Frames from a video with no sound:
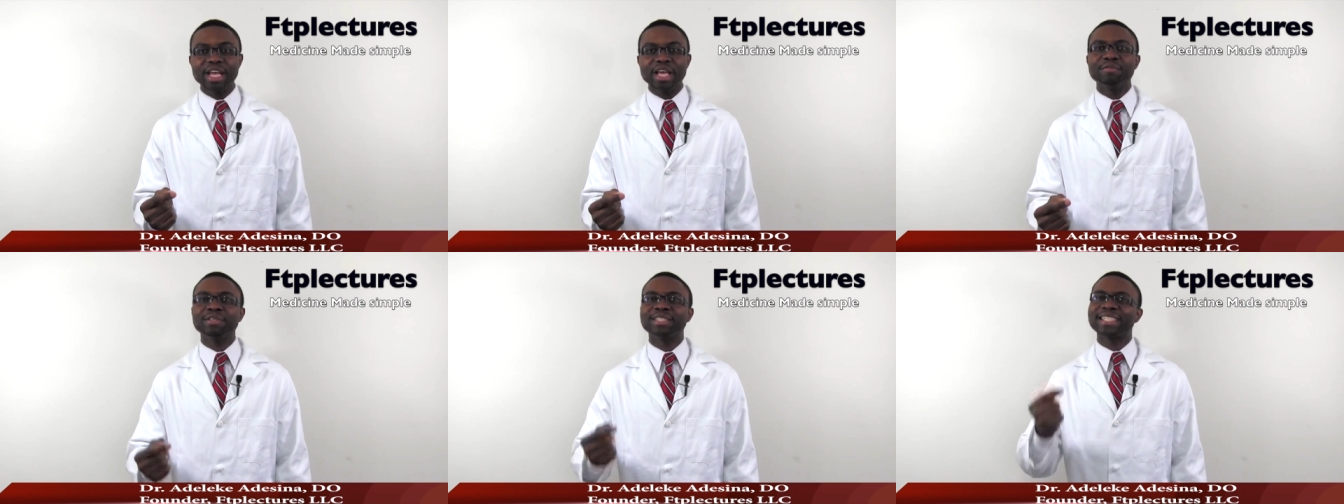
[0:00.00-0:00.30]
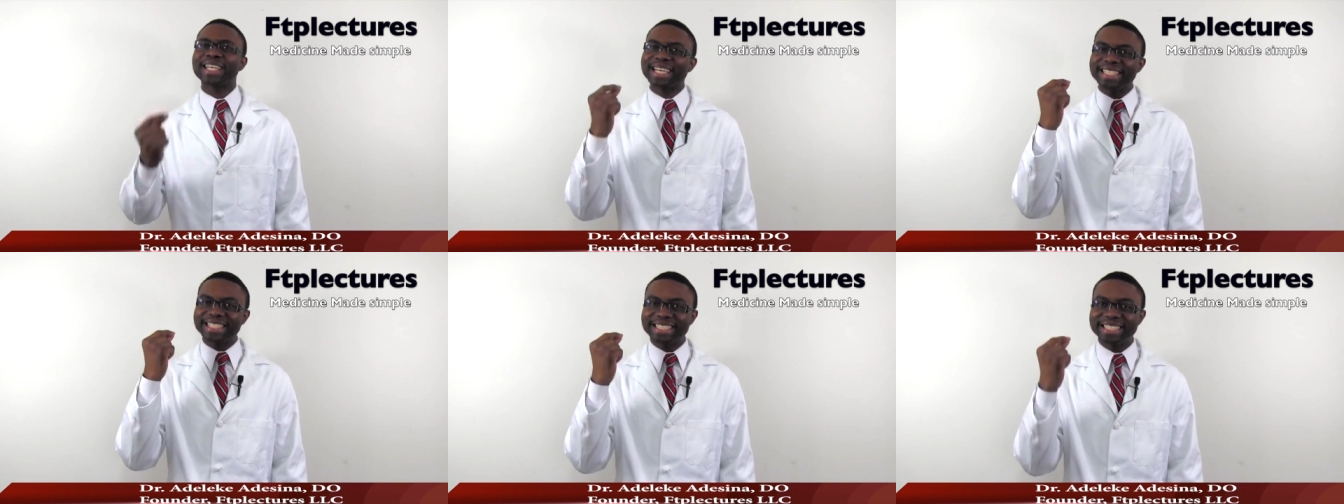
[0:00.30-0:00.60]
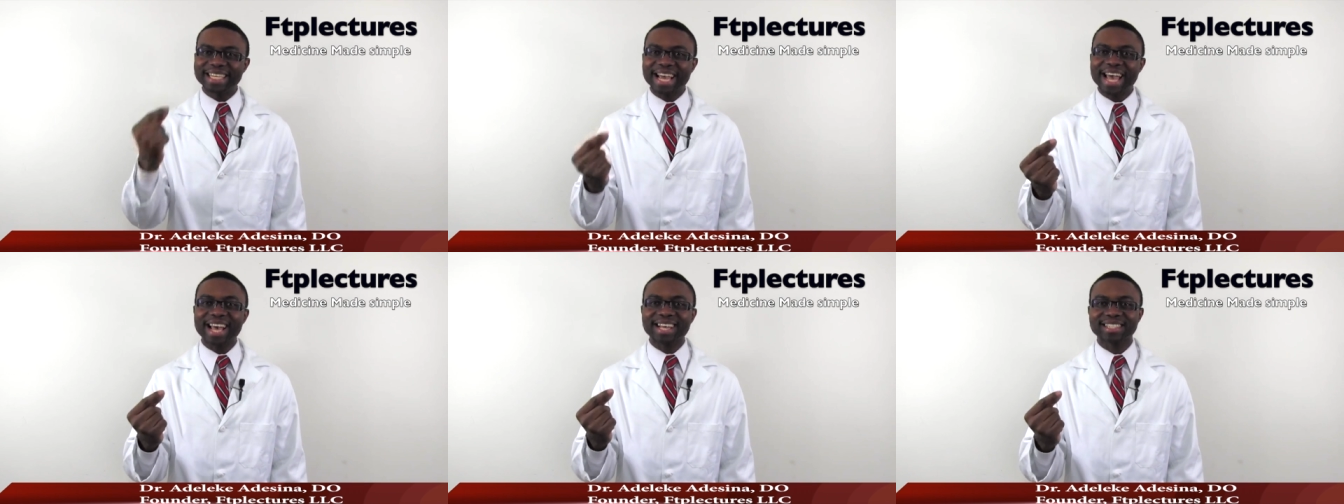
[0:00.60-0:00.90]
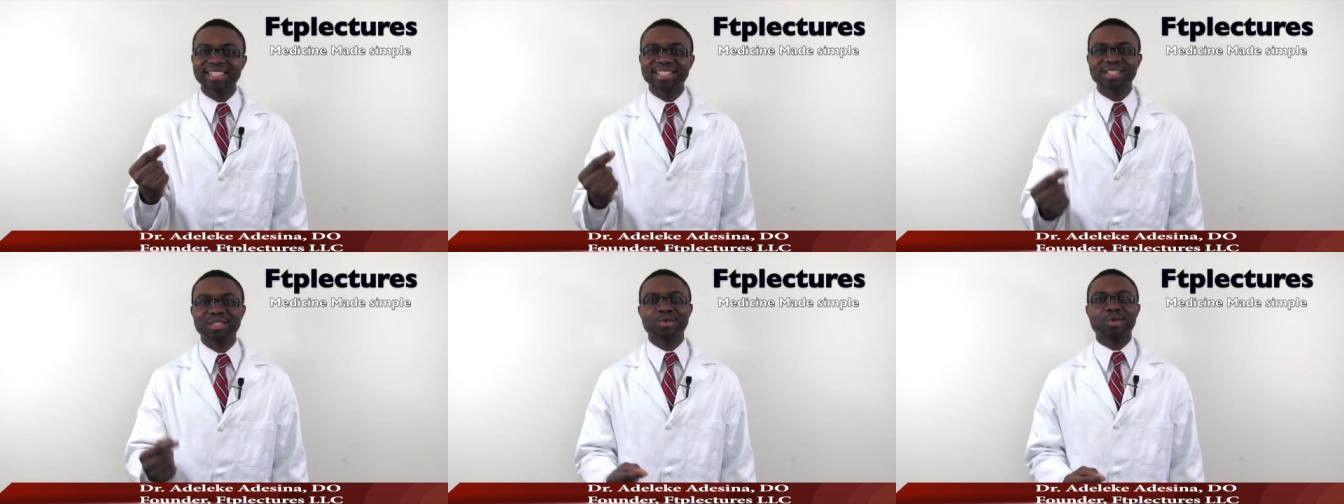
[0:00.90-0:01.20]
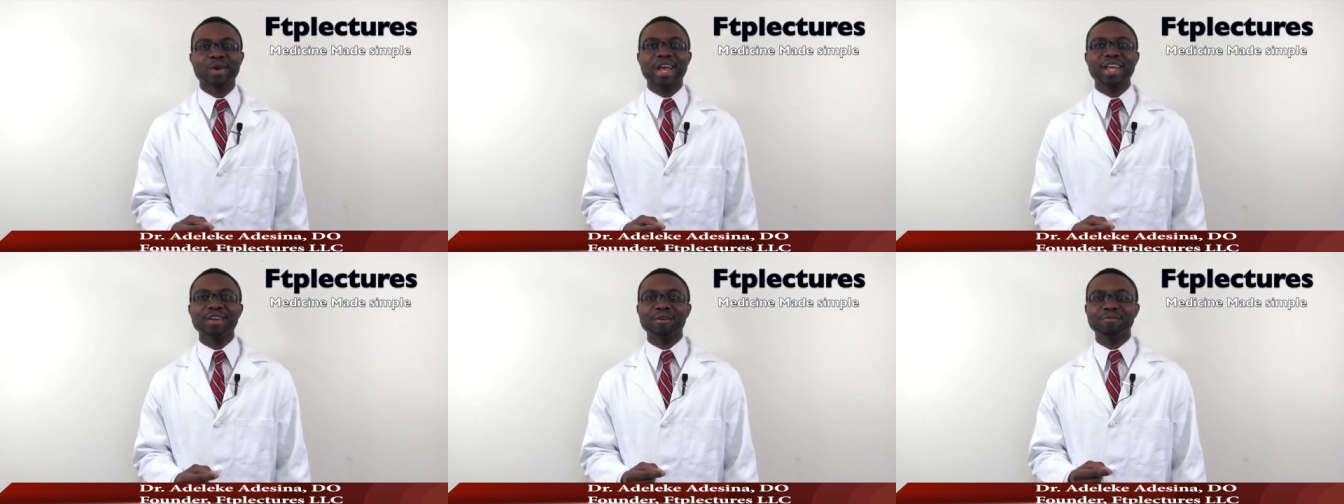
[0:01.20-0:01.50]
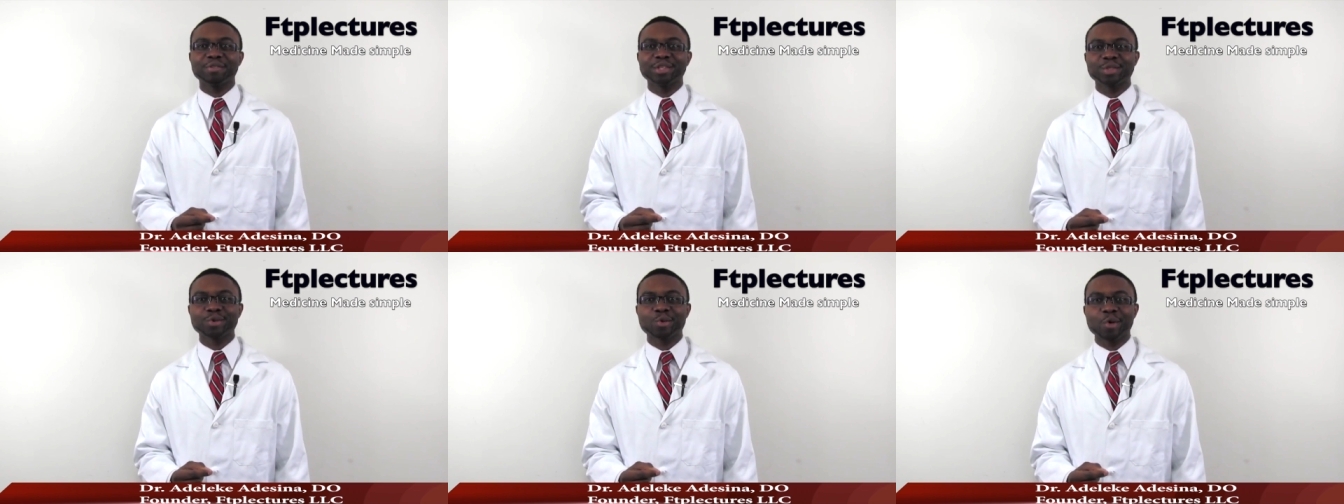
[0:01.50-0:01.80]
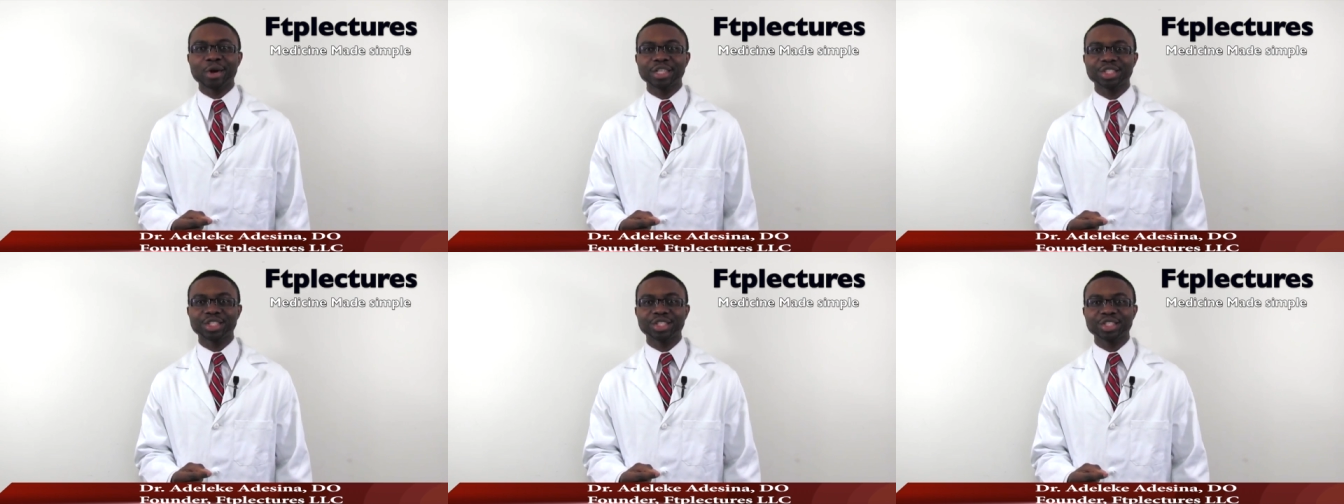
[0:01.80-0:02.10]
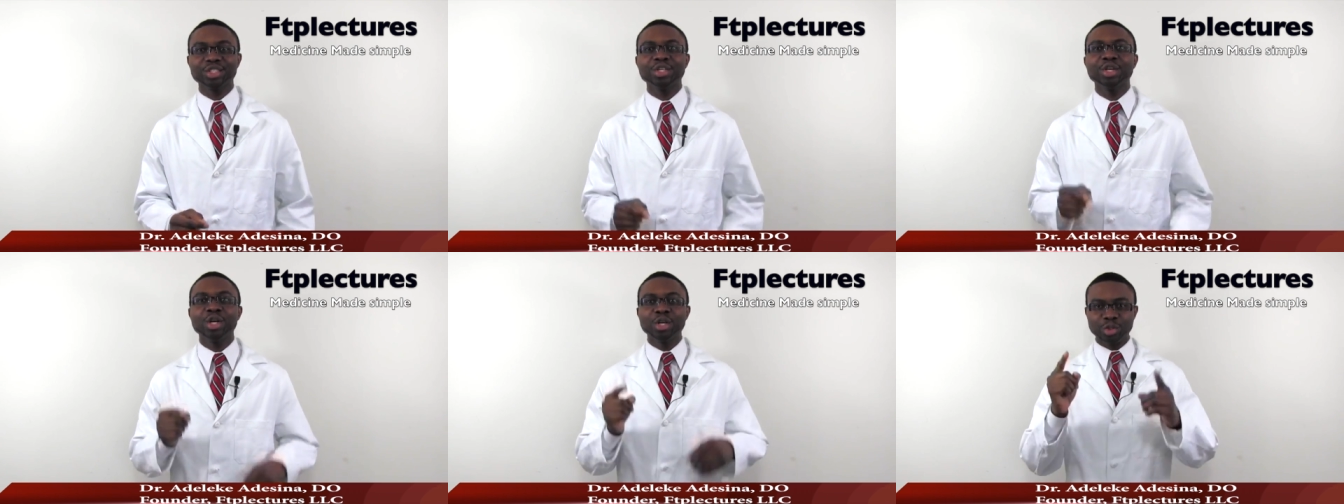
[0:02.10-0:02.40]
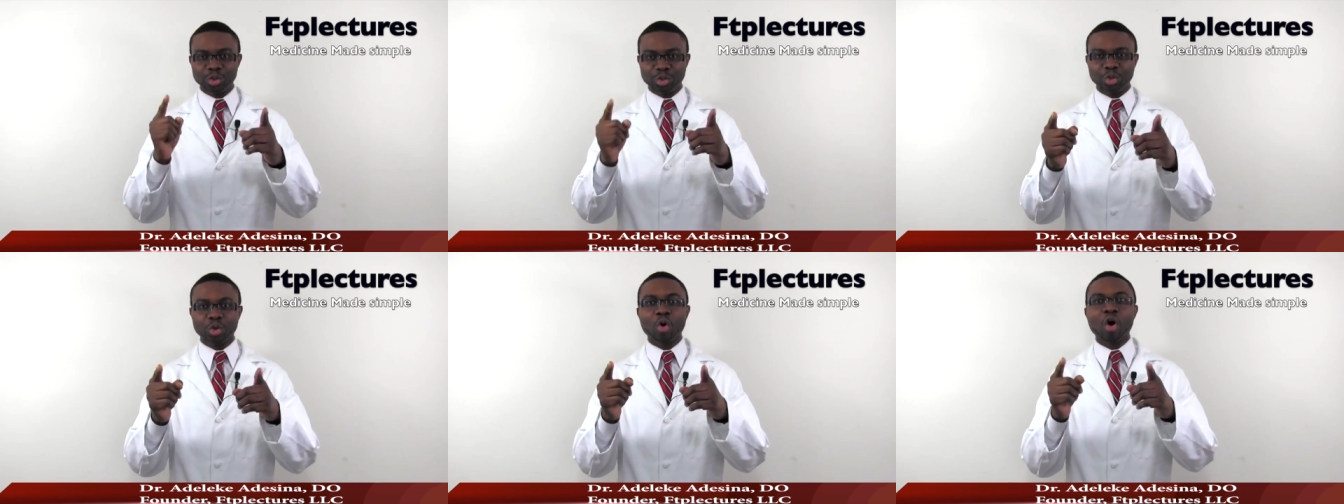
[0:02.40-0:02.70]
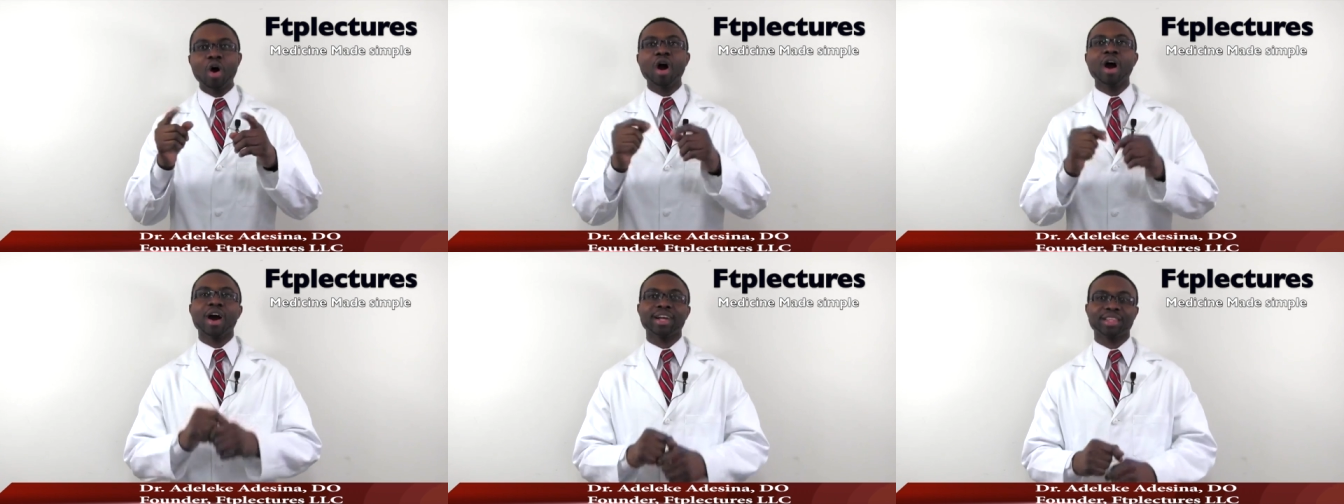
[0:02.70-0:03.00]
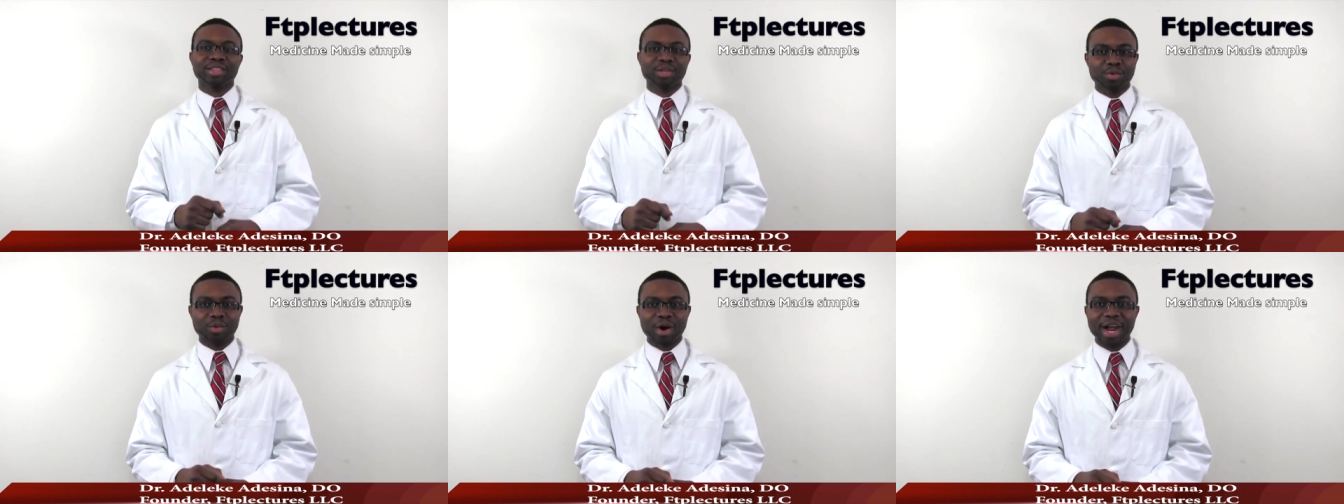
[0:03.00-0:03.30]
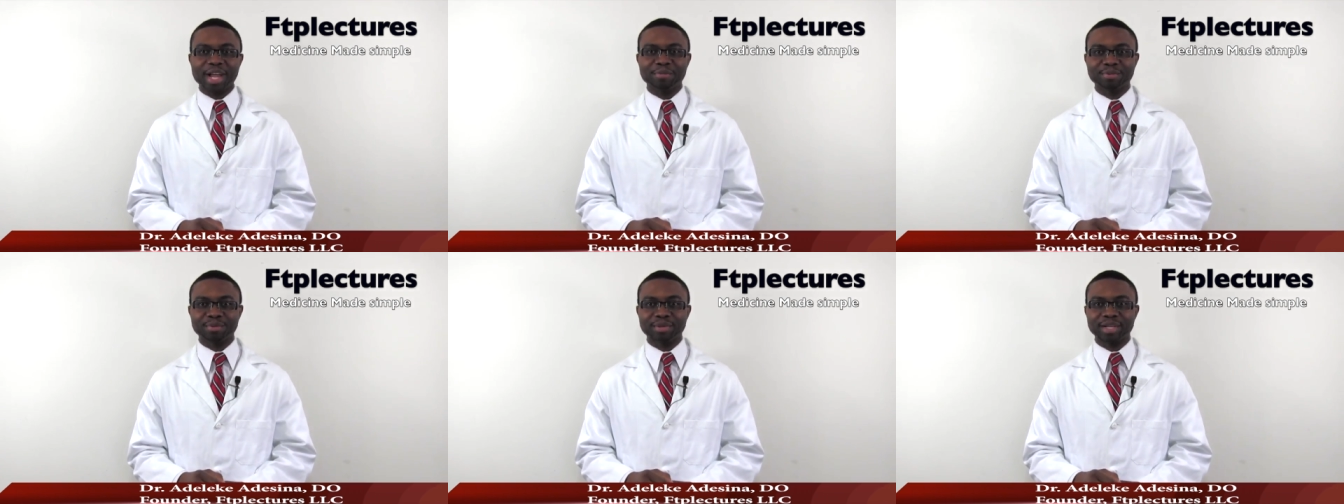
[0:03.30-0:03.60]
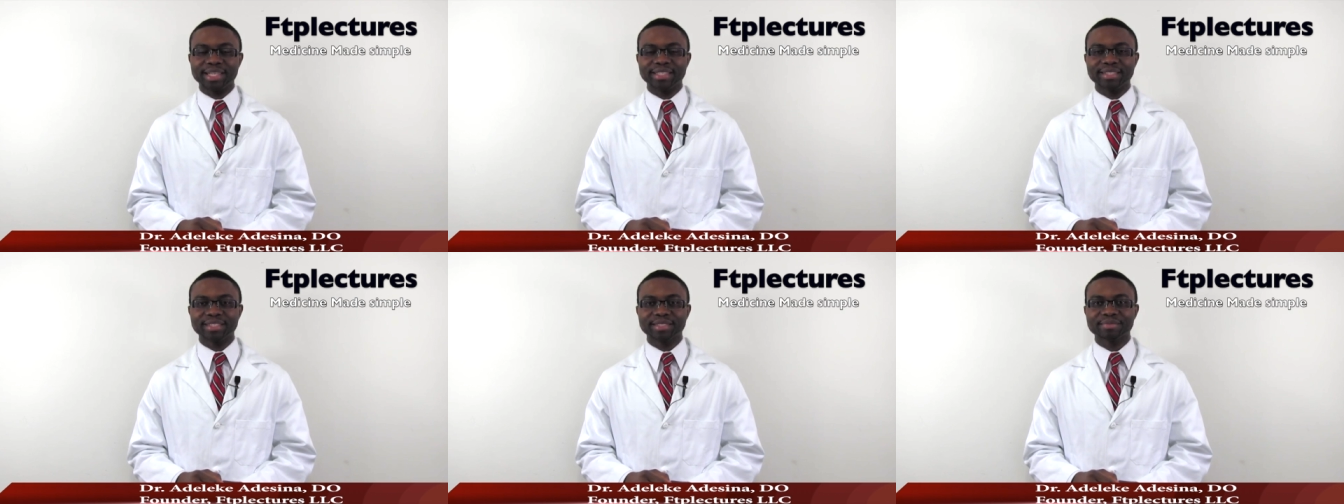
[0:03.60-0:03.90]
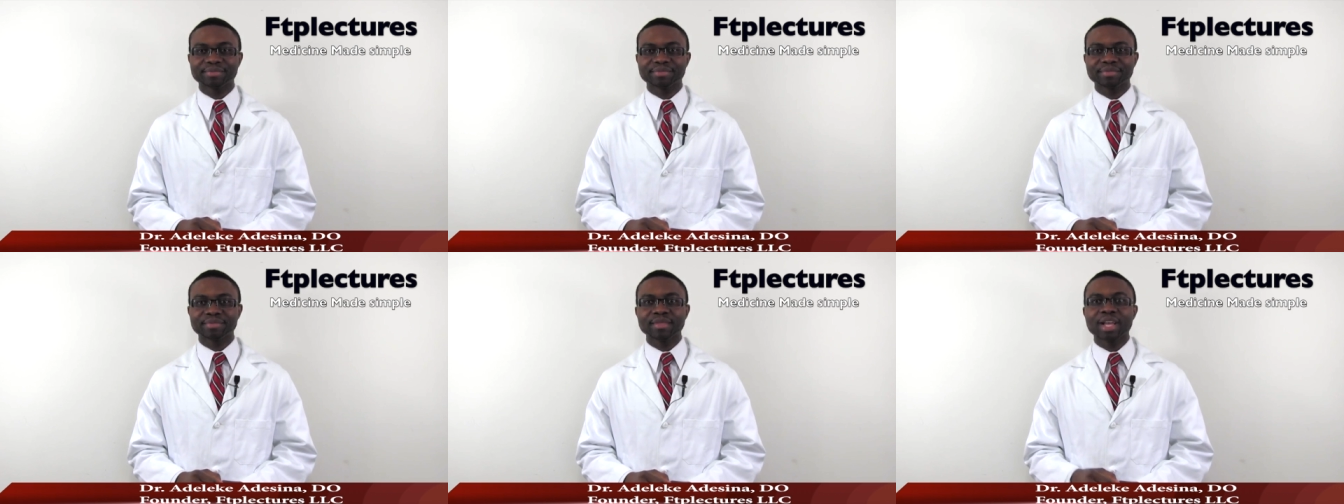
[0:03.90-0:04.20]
If you say yes to any of this question, you are at the right place.